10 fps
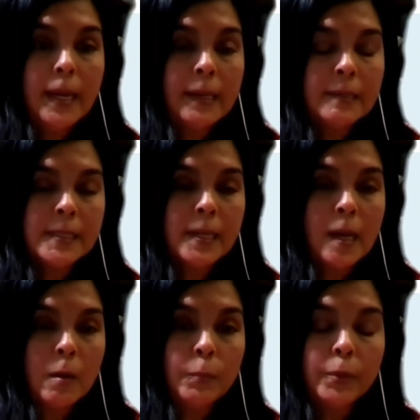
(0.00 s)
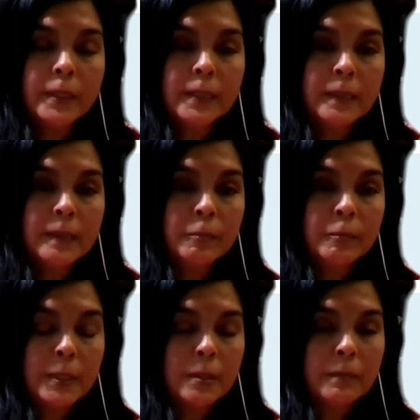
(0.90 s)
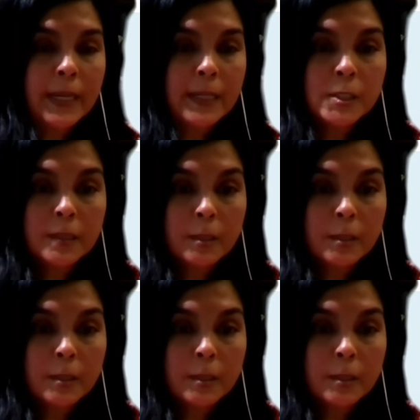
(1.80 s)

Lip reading: as to how important it is when you're managing